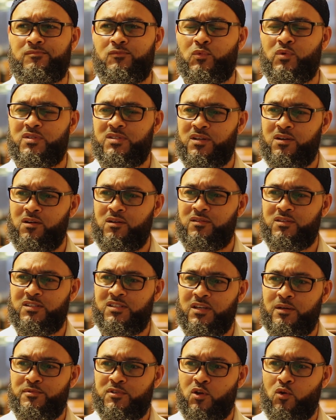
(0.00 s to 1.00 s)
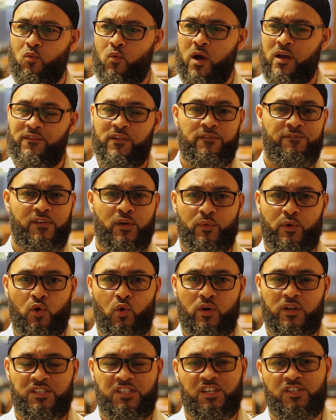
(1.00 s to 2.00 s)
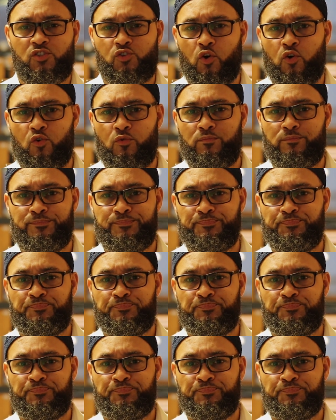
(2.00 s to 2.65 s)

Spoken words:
what is it called? The subsequent wife inferiority syndrome.